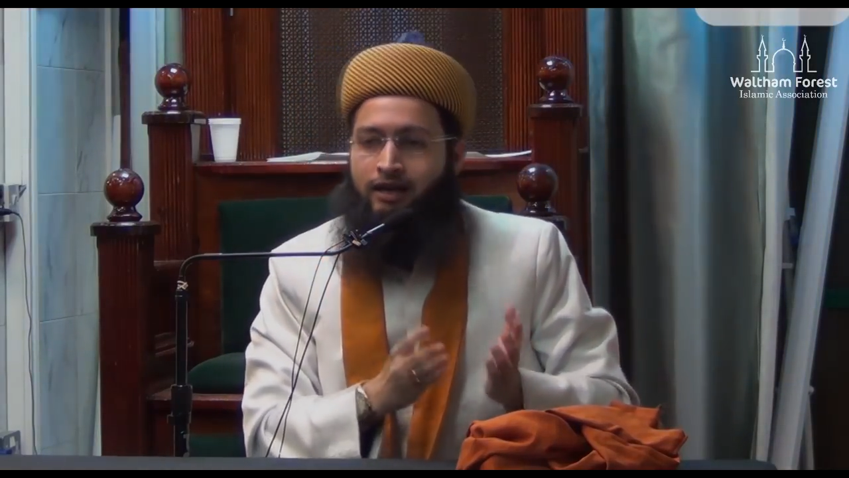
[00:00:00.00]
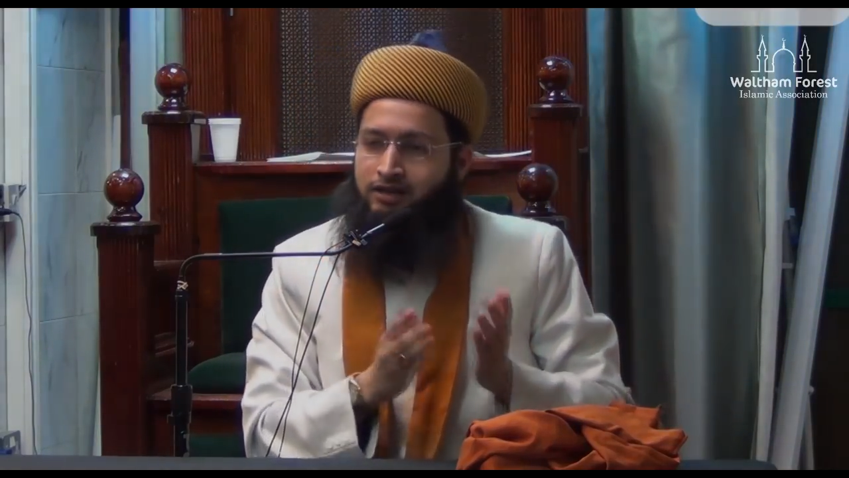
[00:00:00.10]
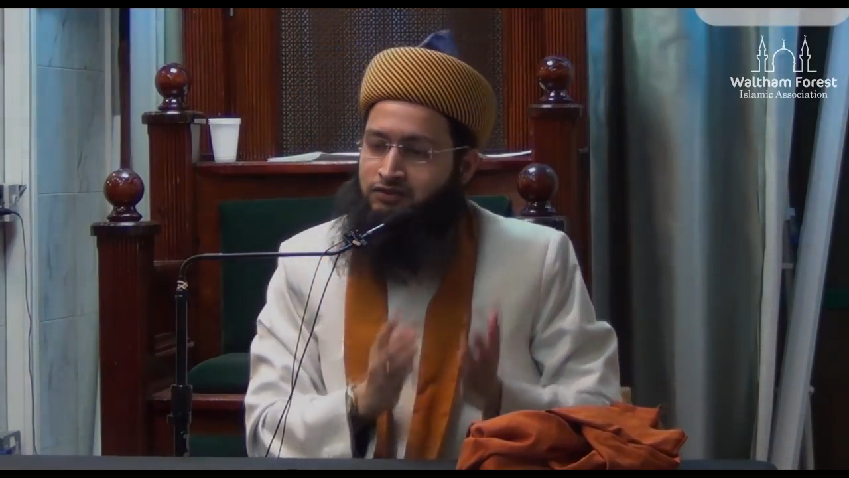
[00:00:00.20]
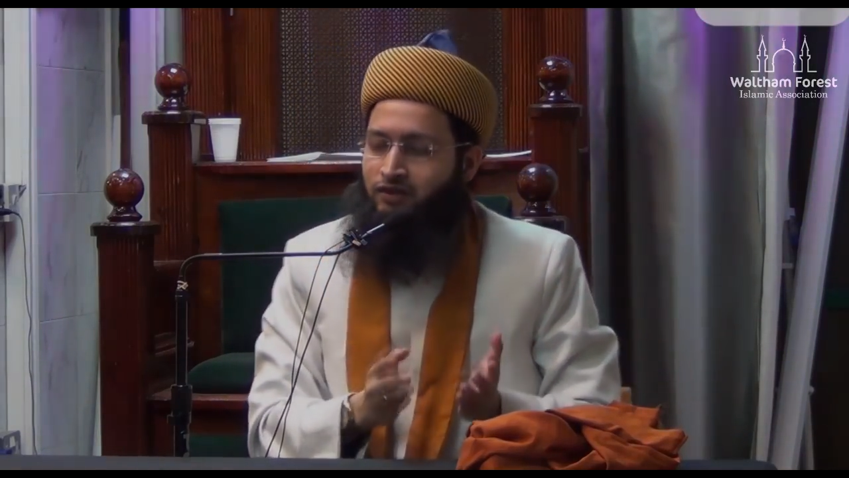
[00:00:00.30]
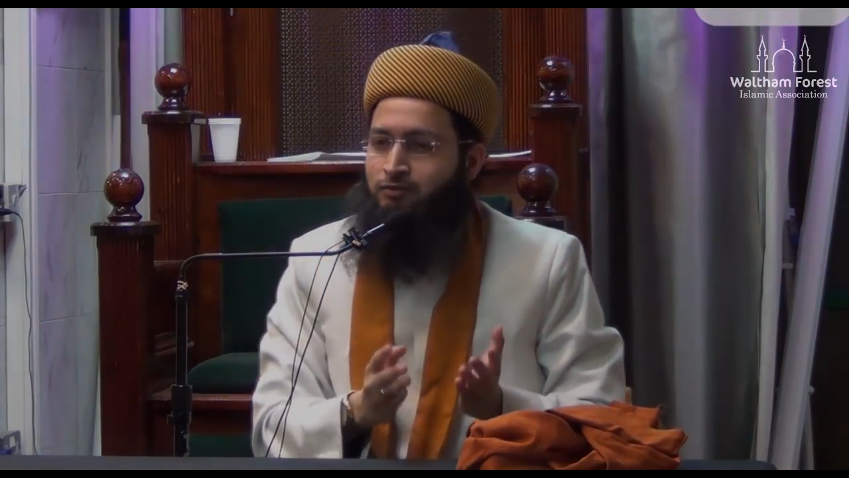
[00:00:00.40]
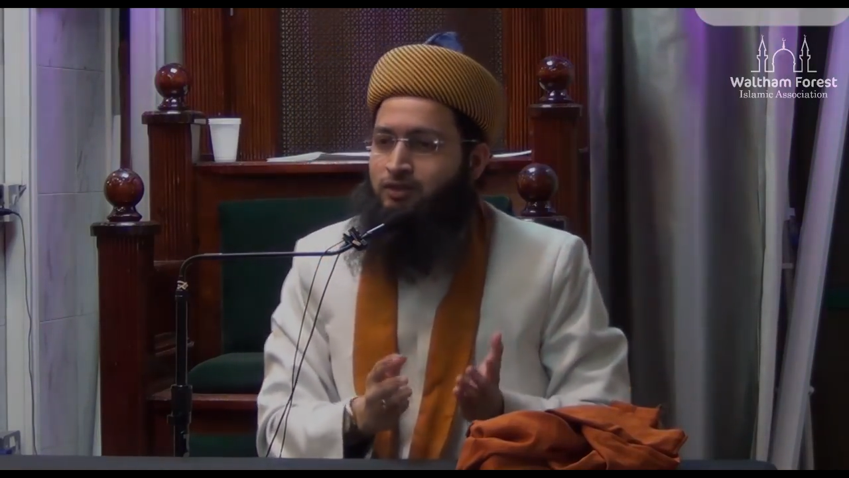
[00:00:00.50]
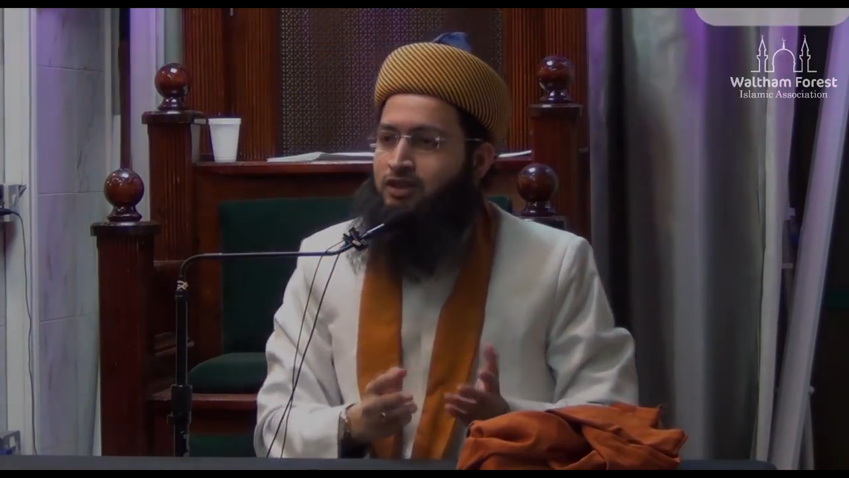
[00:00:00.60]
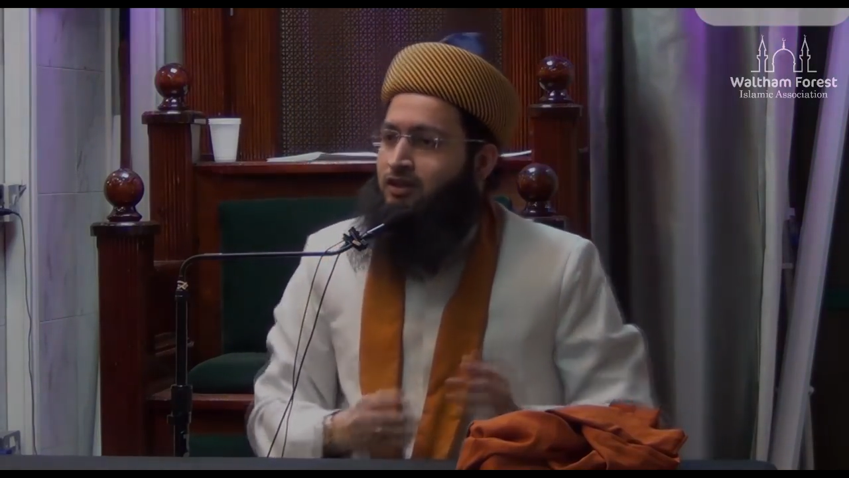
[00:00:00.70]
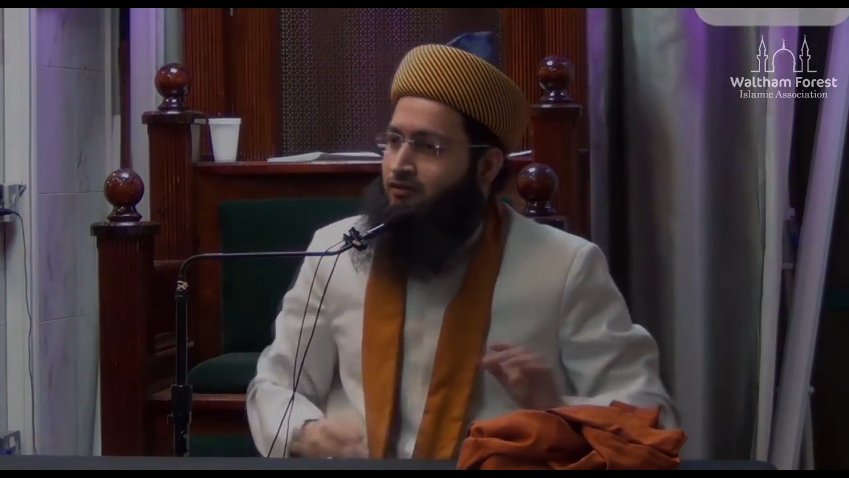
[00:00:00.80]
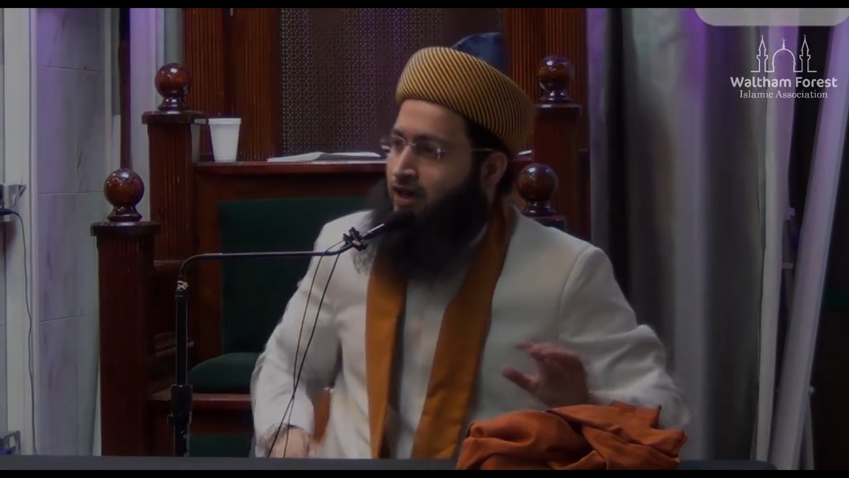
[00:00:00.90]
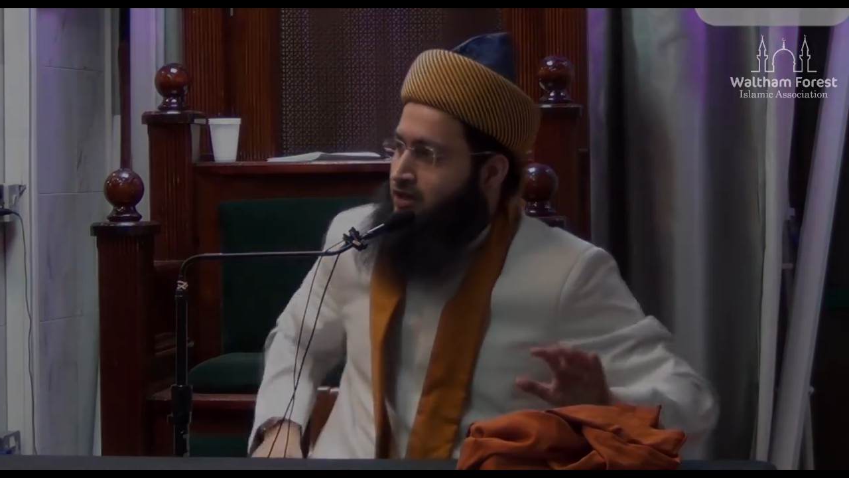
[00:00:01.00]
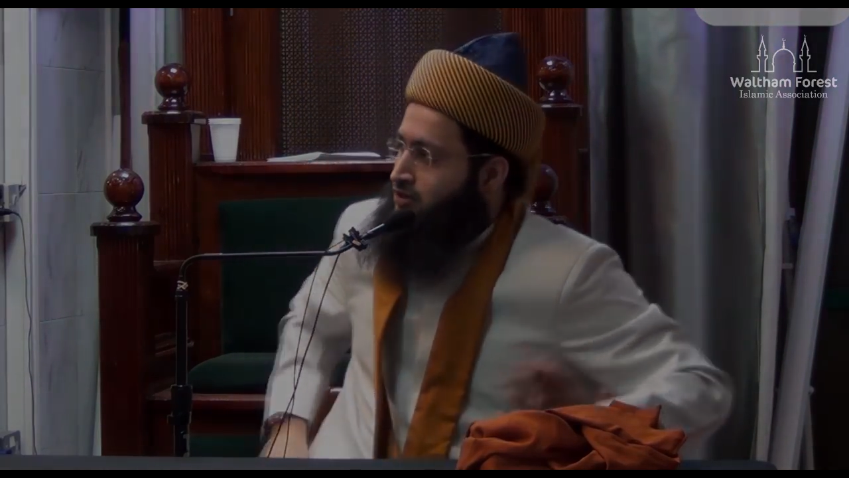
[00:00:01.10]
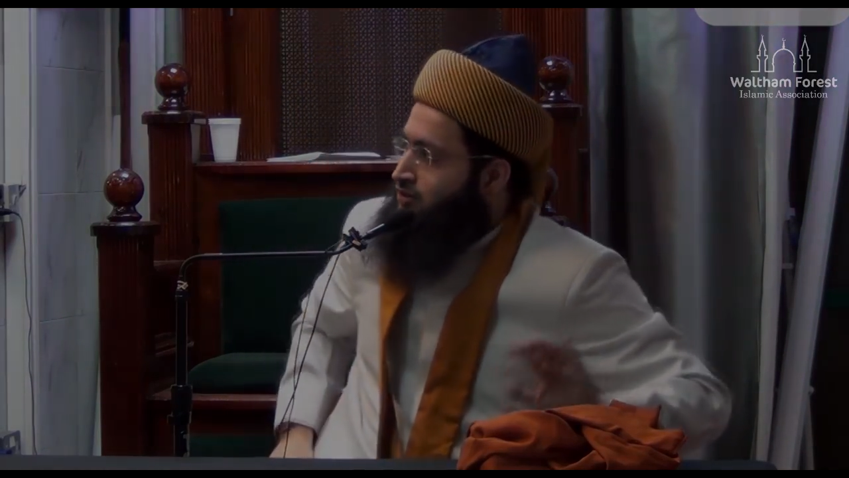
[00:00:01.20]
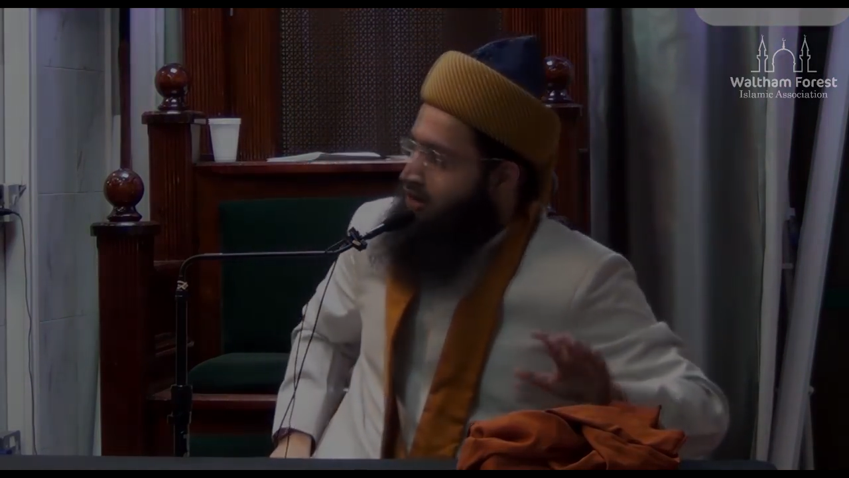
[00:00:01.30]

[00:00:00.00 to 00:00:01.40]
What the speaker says: and his family. Wa akhiru